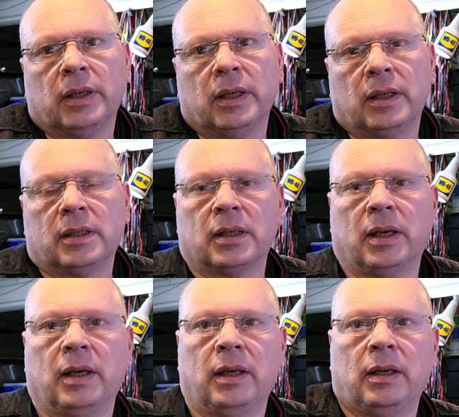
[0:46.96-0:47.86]
is
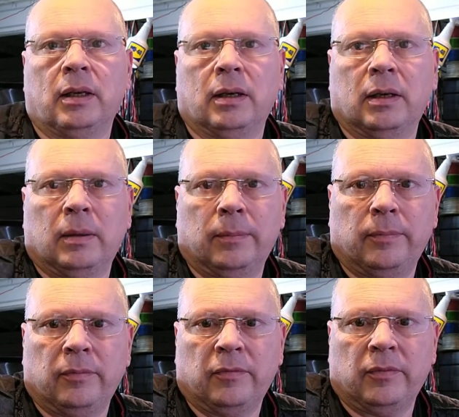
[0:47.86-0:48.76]
a
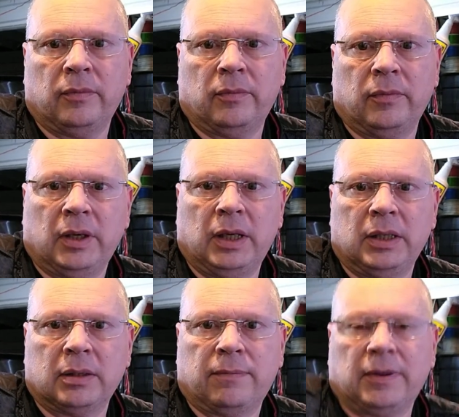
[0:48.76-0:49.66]

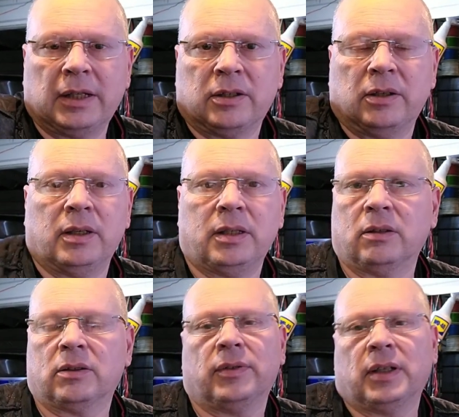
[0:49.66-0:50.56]
he's
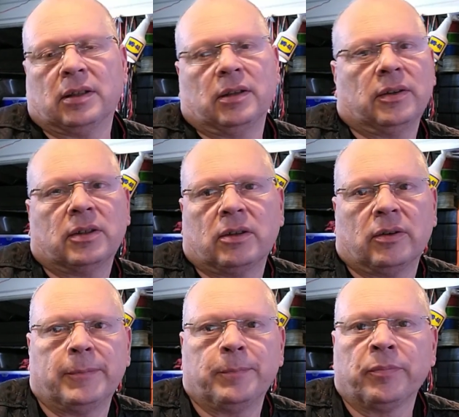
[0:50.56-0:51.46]
not a flat earther.
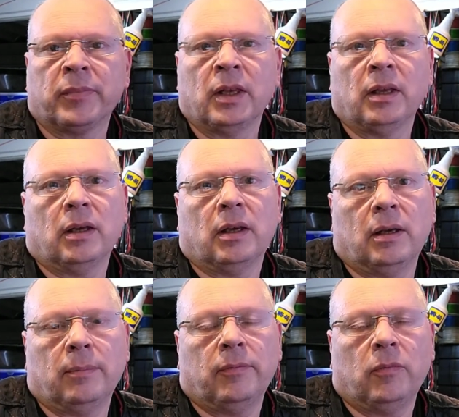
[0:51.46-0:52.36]
Sorry,
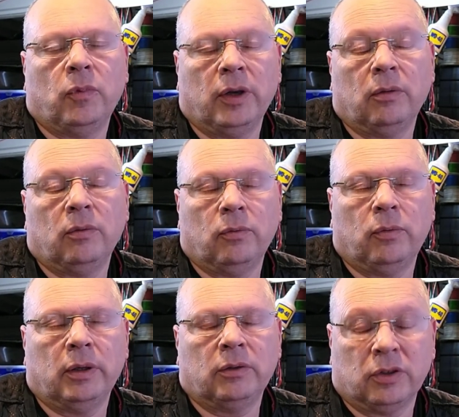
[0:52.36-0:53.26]

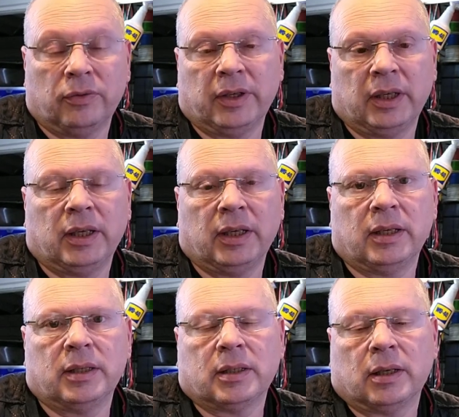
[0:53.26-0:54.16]
Will
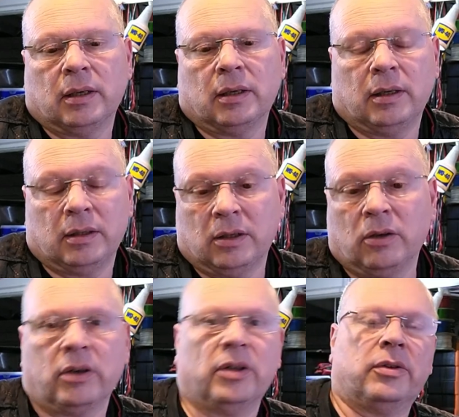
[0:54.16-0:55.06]
Duffy is he's a
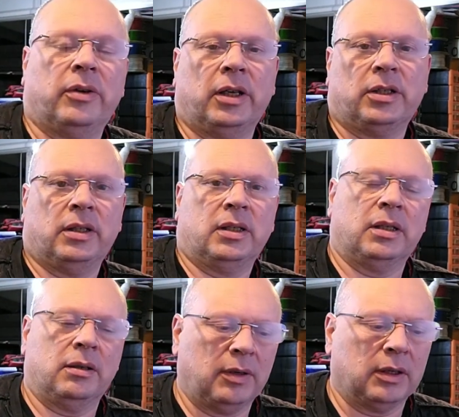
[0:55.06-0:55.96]
young Earth creationist,
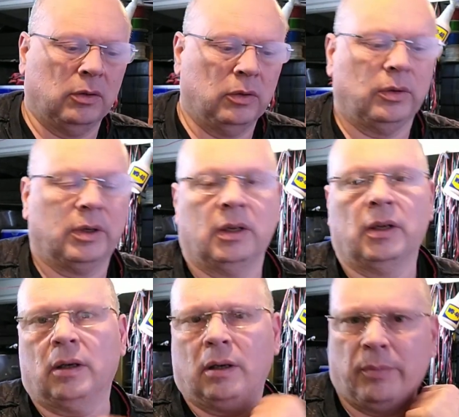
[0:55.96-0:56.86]
and I've had a look,
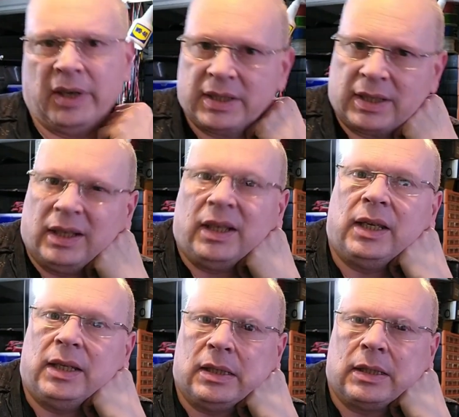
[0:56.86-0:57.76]
and basically
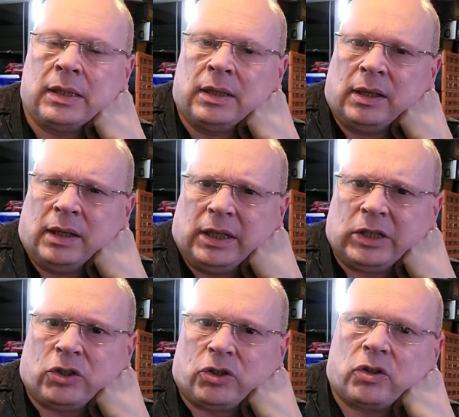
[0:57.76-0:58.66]
he's
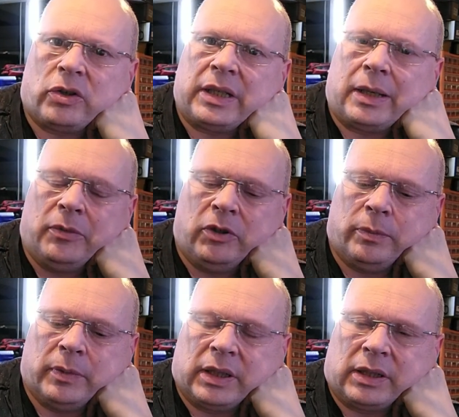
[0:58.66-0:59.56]
just joined that
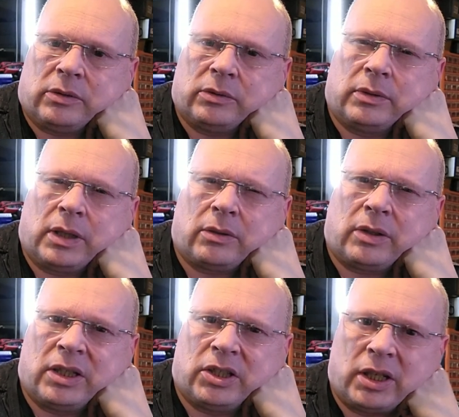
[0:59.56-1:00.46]
movement. I don't
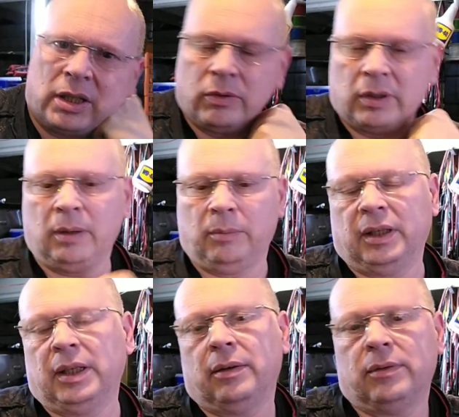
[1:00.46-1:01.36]
think he genuinely
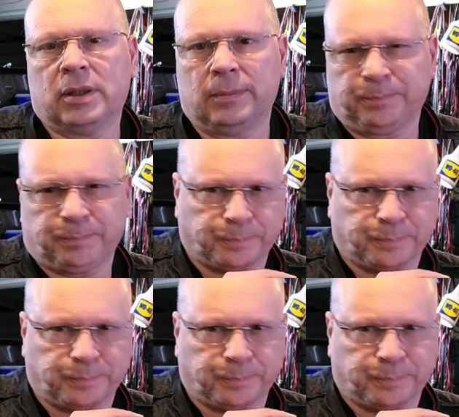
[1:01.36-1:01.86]
believes,